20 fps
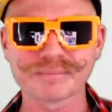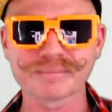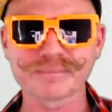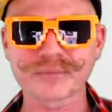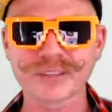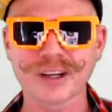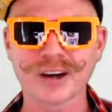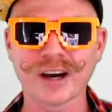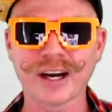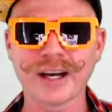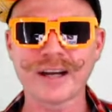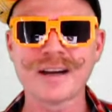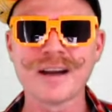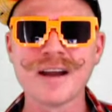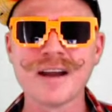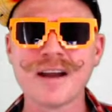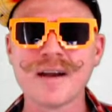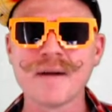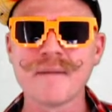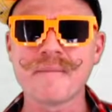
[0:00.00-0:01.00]
All right?
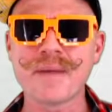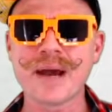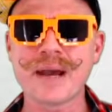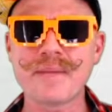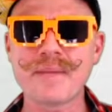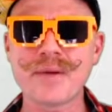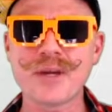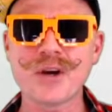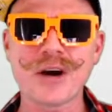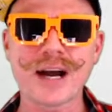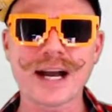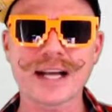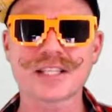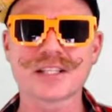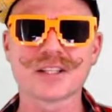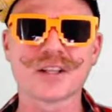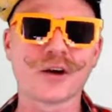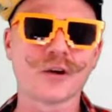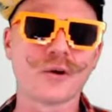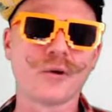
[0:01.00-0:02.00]
Maybe your
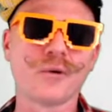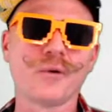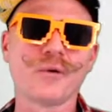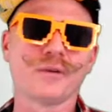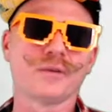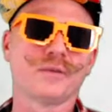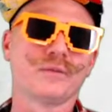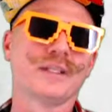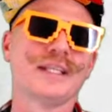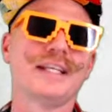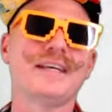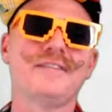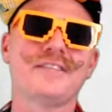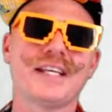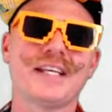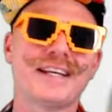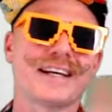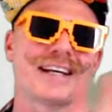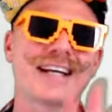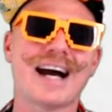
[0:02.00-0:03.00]
axolotl lives
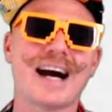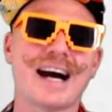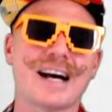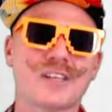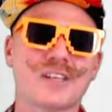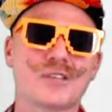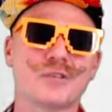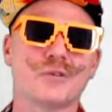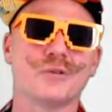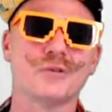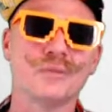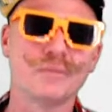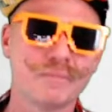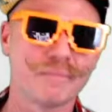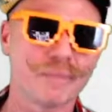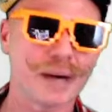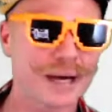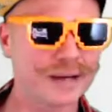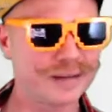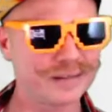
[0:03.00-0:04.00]
in a castle,
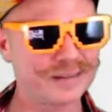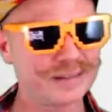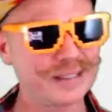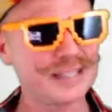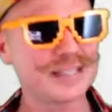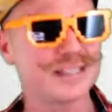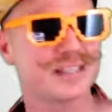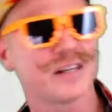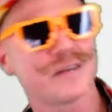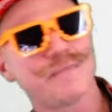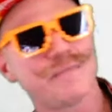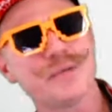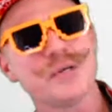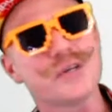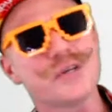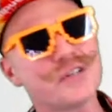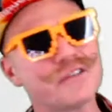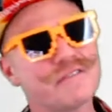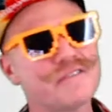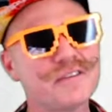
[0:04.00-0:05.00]
but is it a
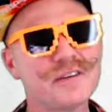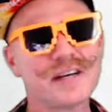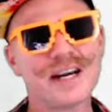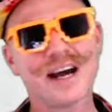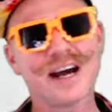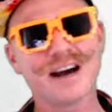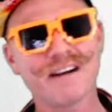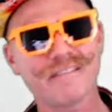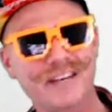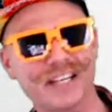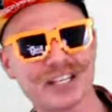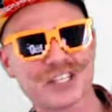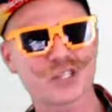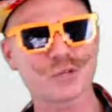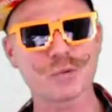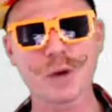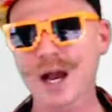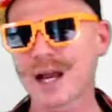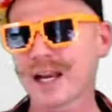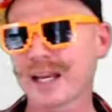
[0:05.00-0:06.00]
beautiful, lovely,
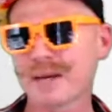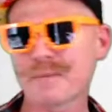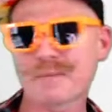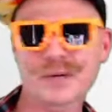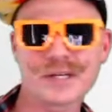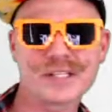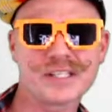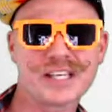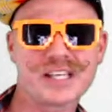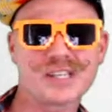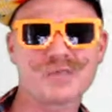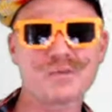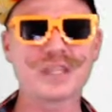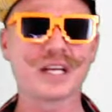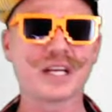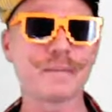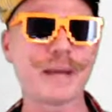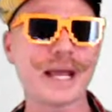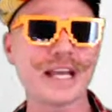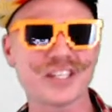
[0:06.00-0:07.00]
swirling princess with an
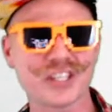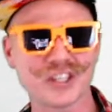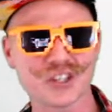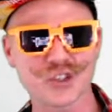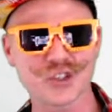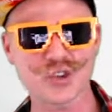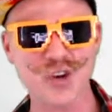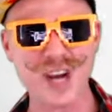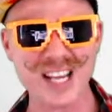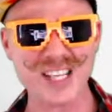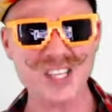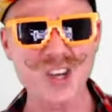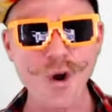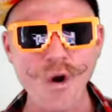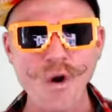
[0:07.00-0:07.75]
amazing dress?